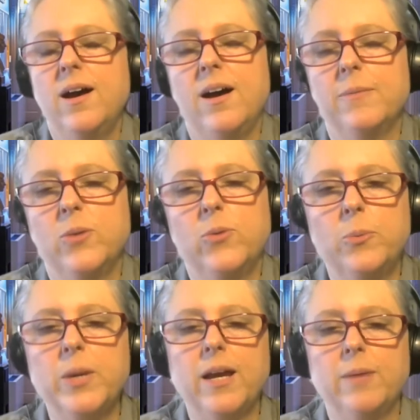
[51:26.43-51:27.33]
um, that we'll
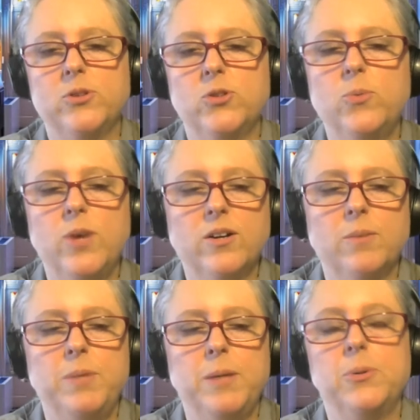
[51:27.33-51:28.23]
be able to
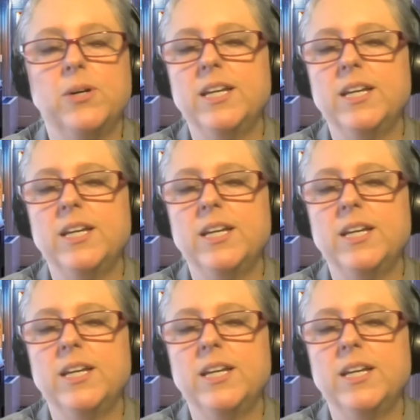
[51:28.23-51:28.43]
welcome people